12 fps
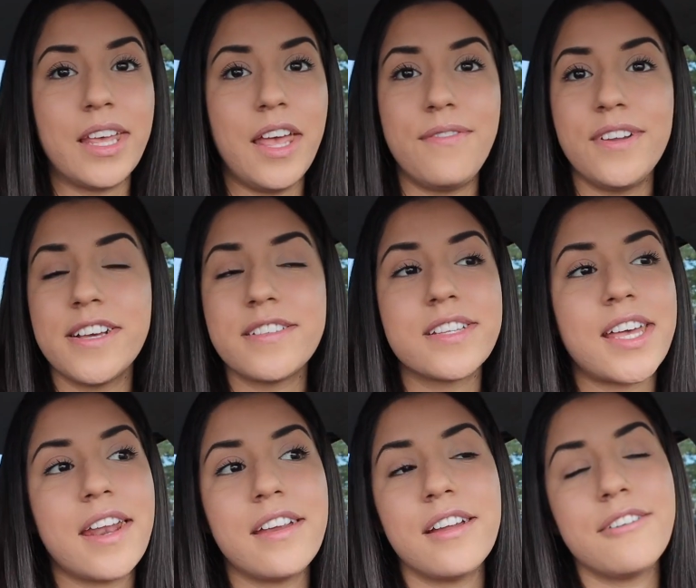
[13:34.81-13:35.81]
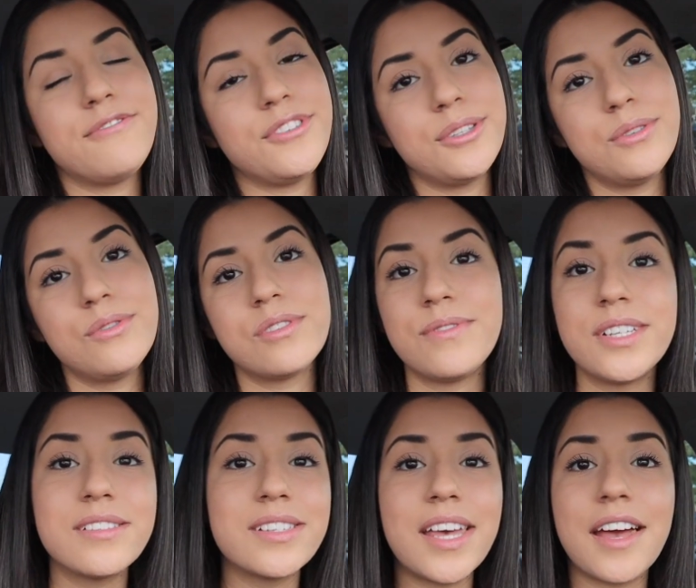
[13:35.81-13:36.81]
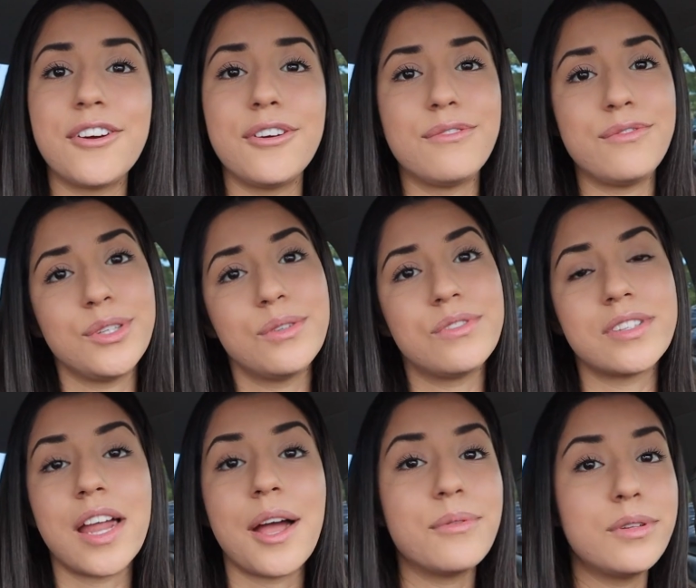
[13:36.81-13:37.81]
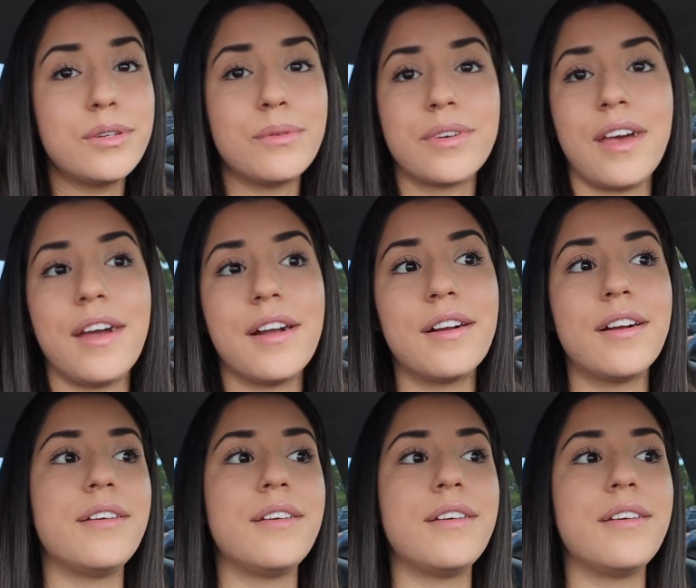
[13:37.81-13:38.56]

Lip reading: if it doesn't get enough views, if it doesn't get good views, then I really don't care.